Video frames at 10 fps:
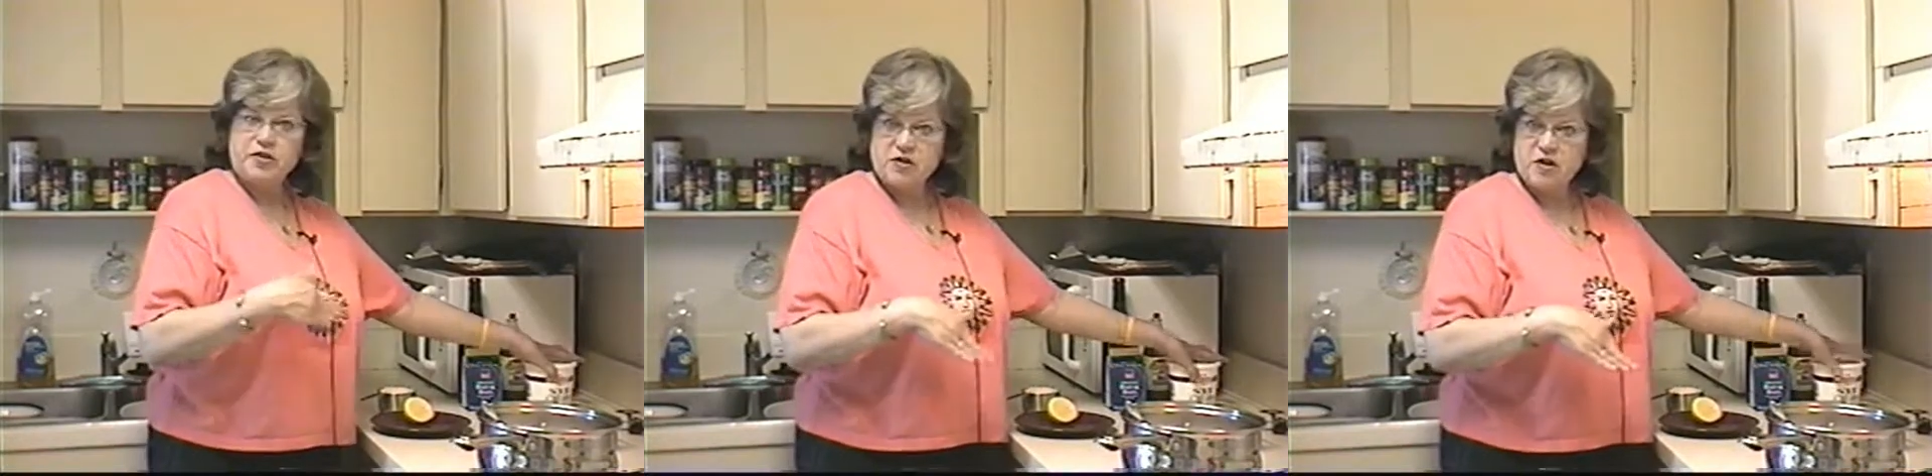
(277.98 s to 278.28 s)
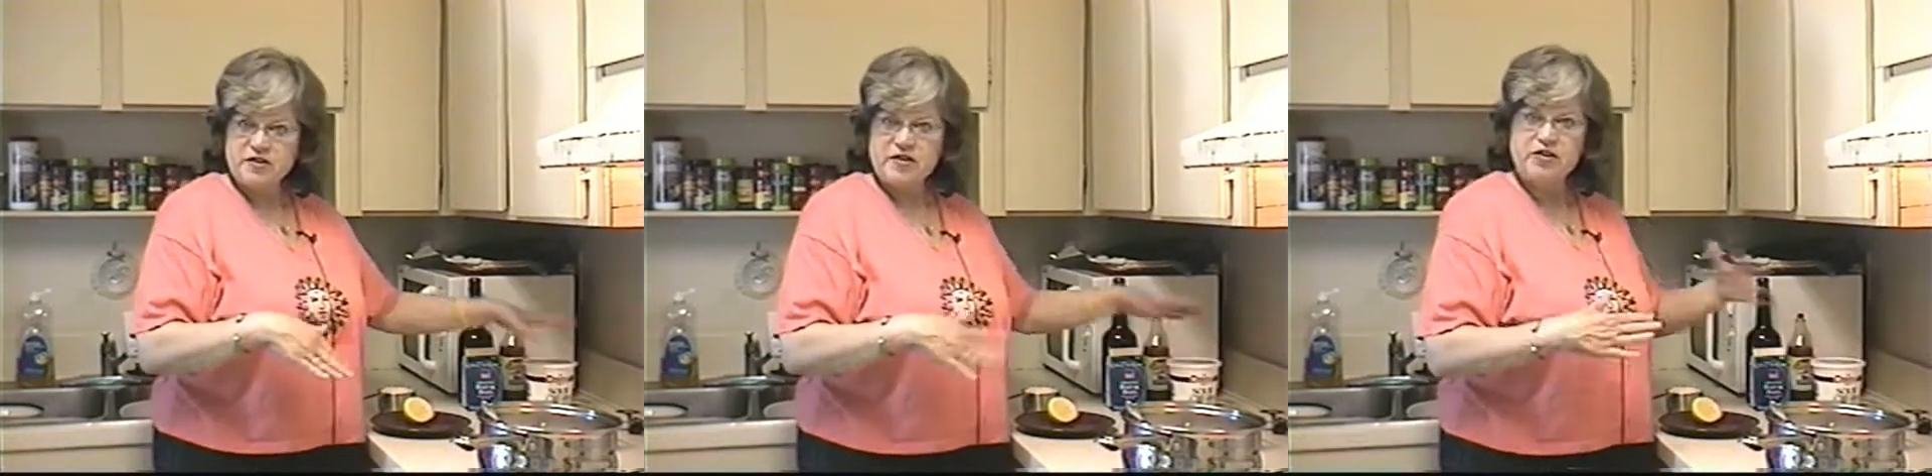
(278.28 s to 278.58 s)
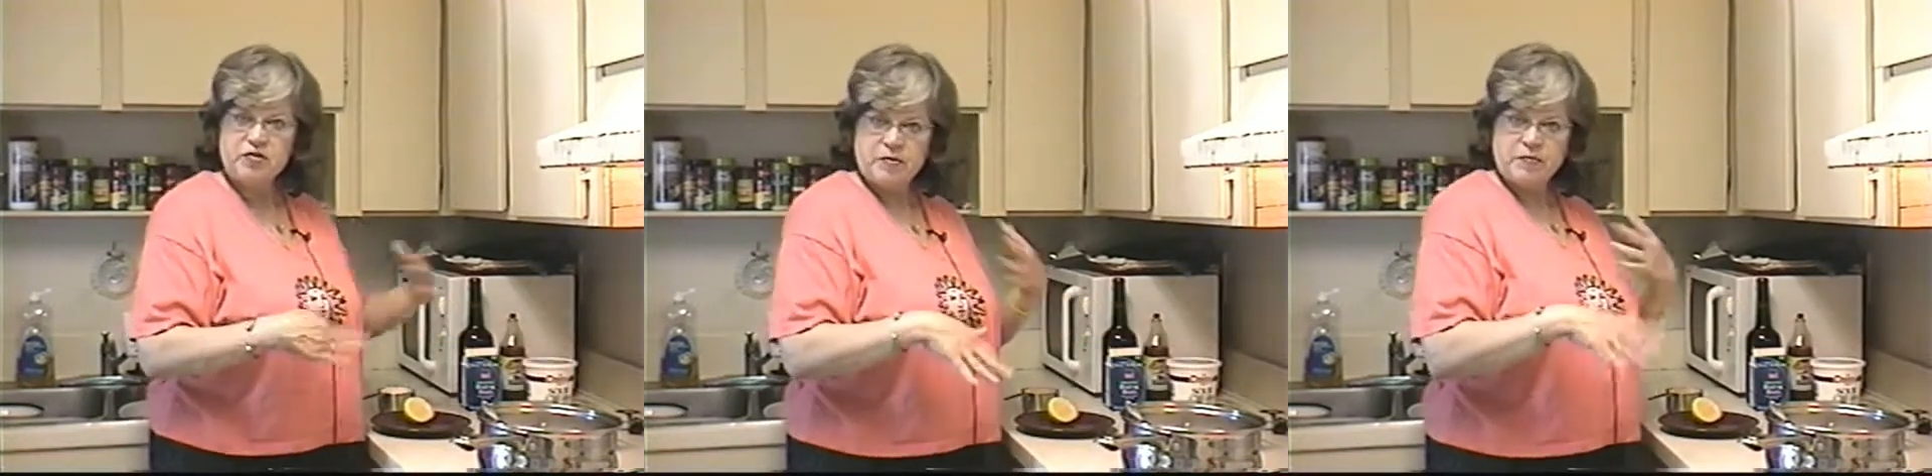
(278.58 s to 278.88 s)
to toss the
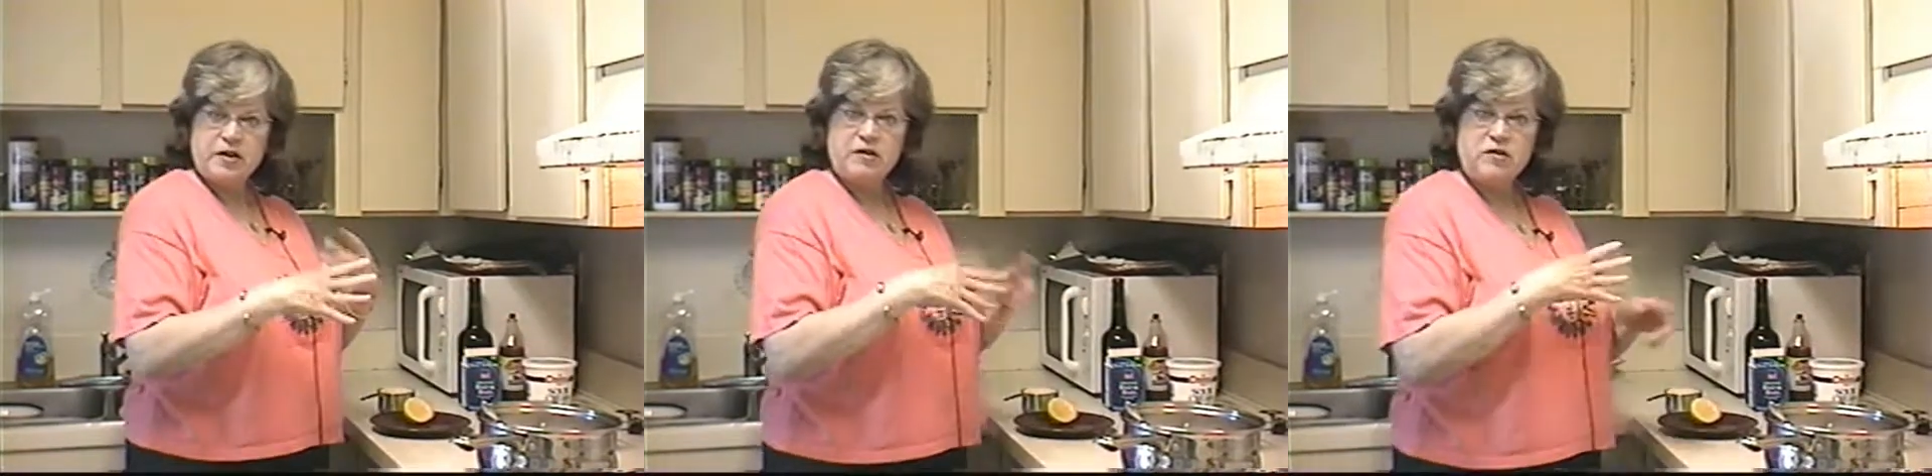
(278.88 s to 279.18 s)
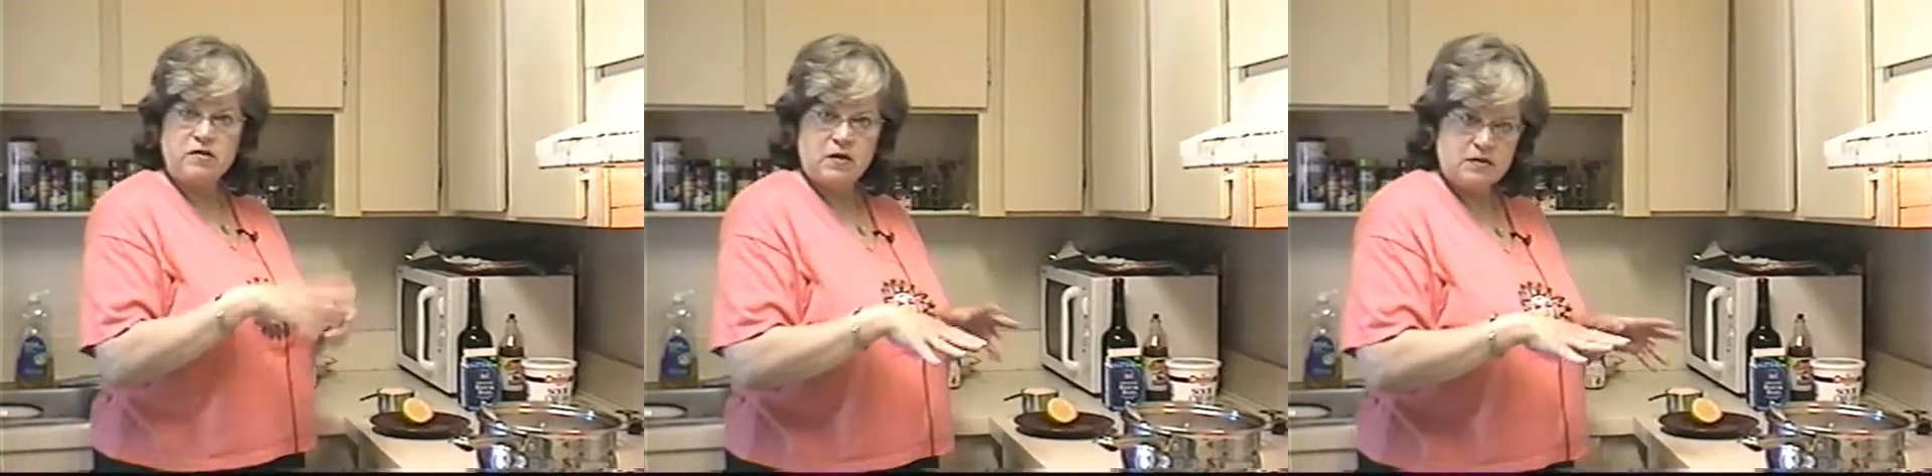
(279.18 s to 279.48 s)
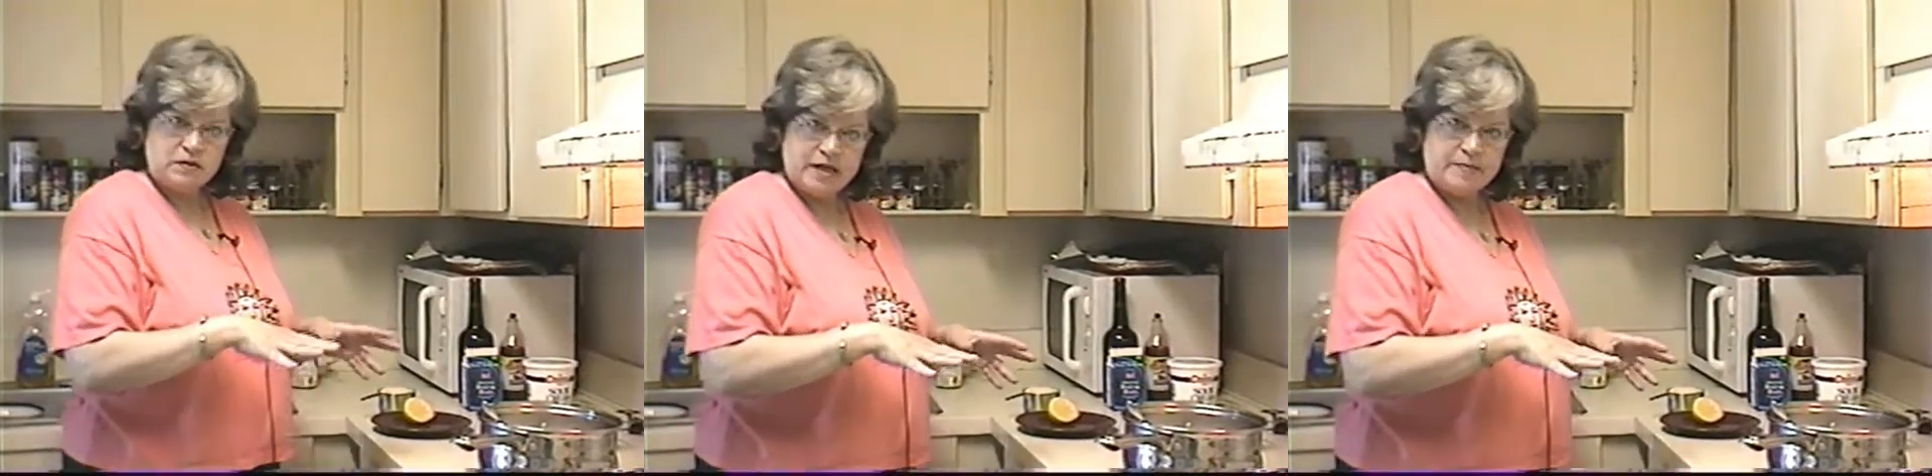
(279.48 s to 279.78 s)
shrimp in a little
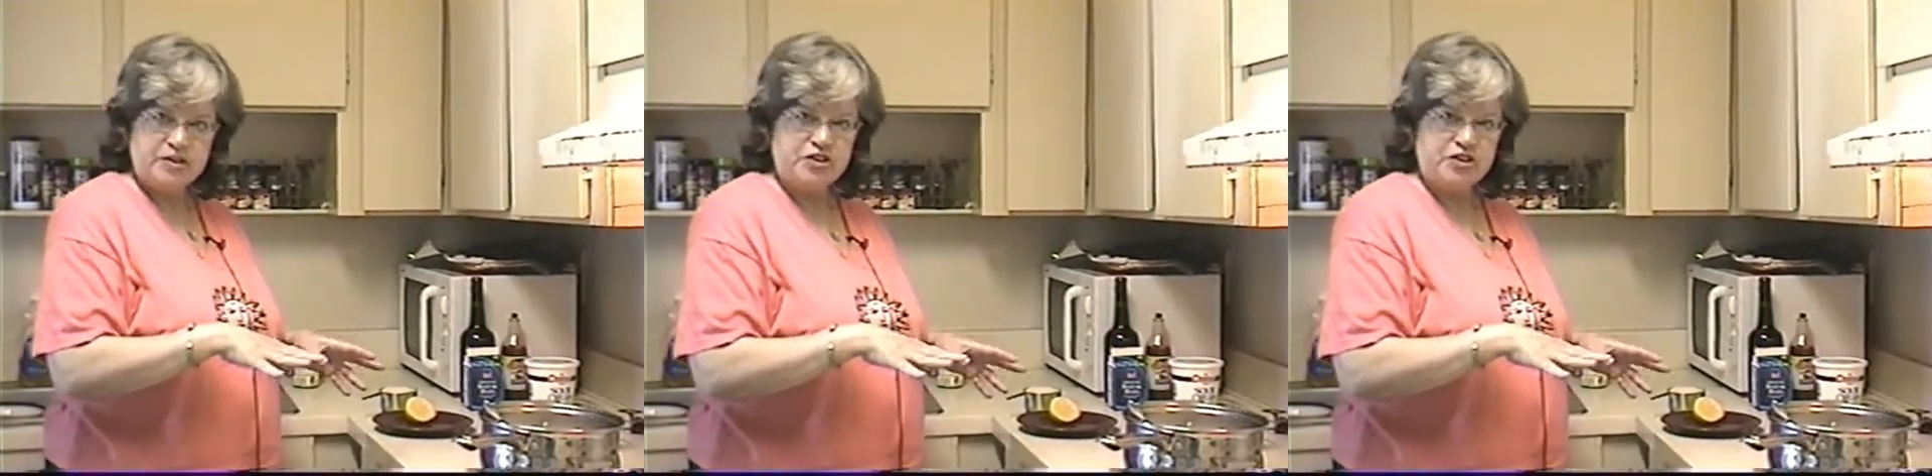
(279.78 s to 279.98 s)
lemon